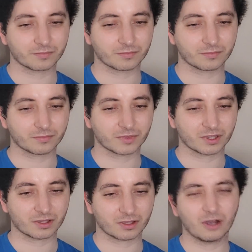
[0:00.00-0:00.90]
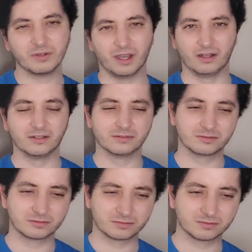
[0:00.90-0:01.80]
I know. Oh, yeah.
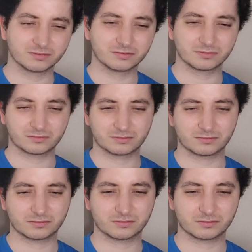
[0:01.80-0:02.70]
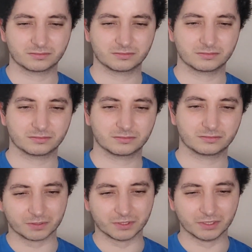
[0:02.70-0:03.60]
Scary, isn't
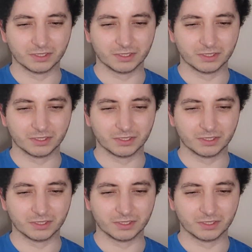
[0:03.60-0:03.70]
it?